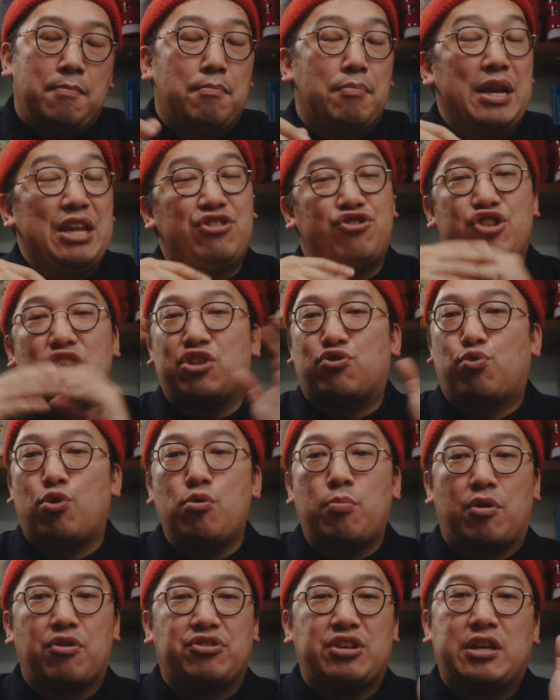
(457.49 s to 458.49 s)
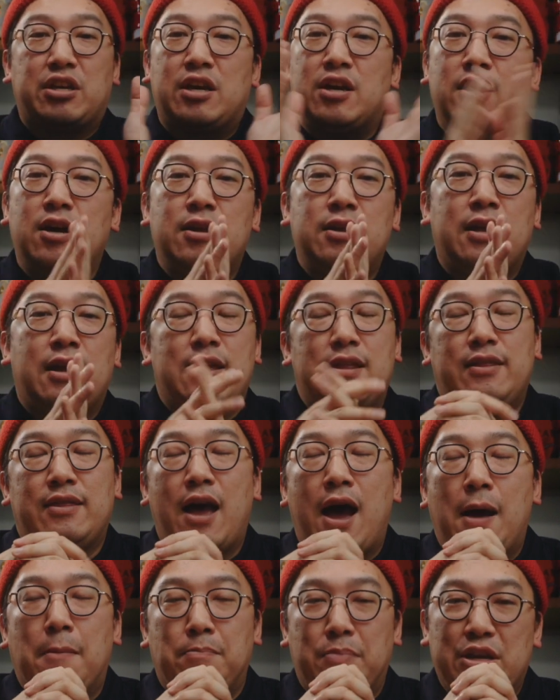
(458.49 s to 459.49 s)
But it's just rumors, it could
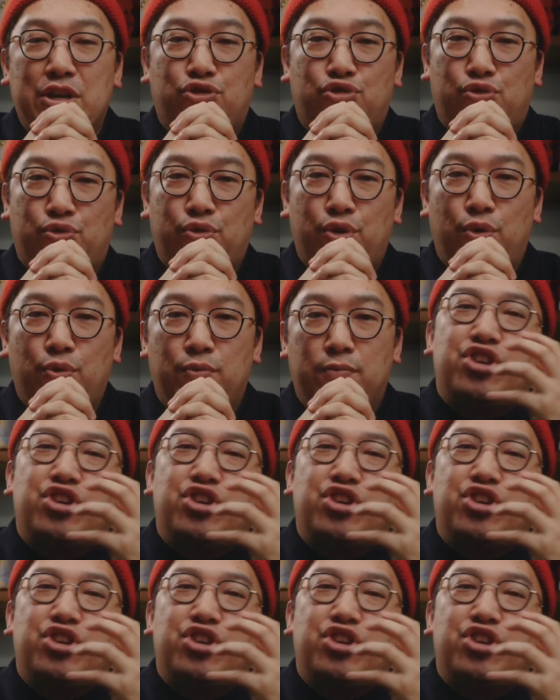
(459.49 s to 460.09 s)
not be true.